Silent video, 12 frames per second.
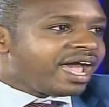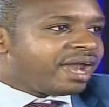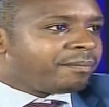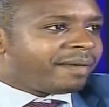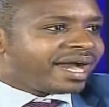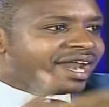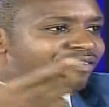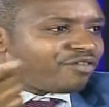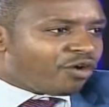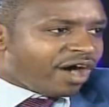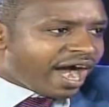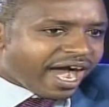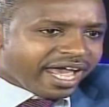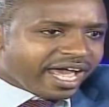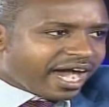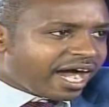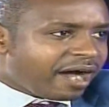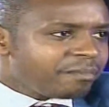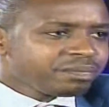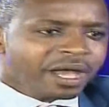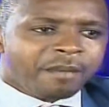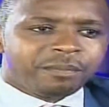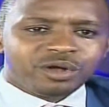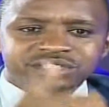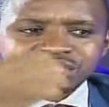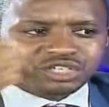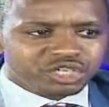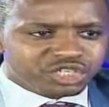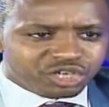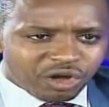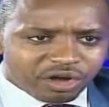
and murder for hire, prostitution,